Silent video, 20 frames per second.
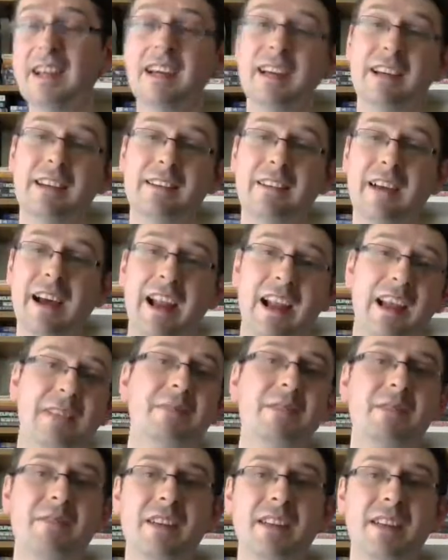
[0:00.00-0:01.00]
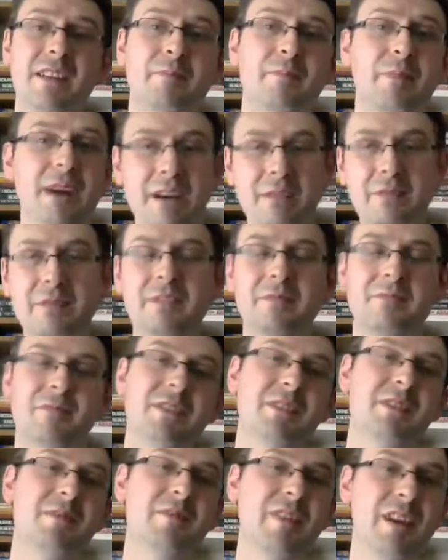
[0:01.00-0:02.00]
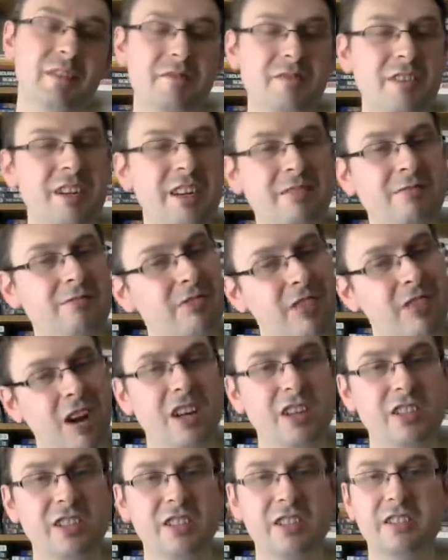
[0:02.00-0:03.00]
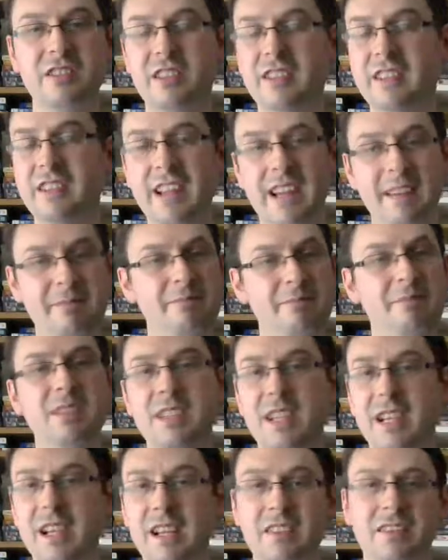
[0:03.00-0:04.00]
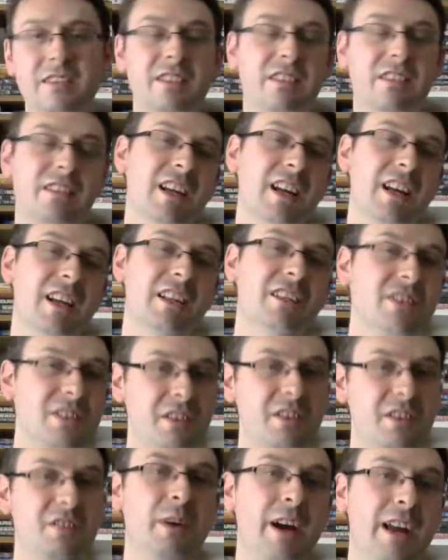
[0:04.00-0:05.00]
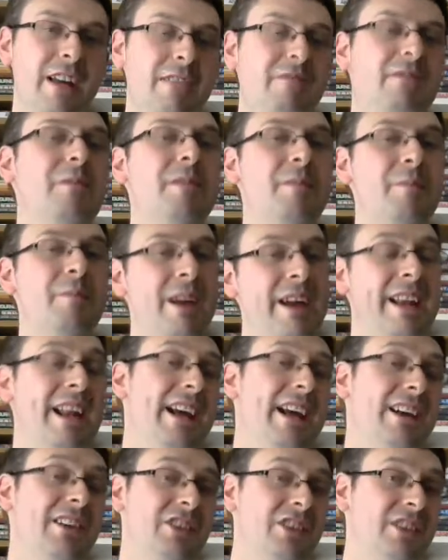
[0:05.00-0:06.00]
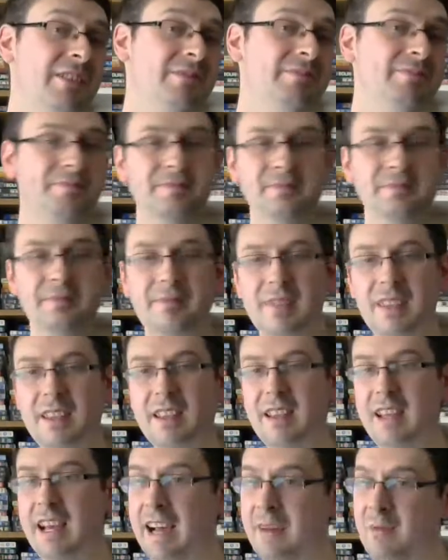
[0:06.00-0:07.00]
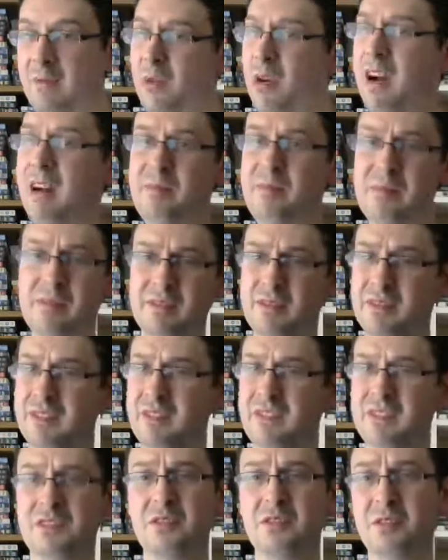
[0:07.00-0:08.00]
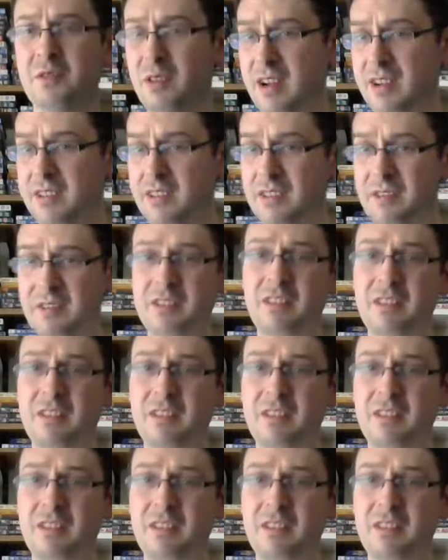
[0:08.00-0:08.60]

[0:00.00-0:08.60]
And everything about them just felt really rushed and empty, and it just took away from the main action. And what happens to Dr.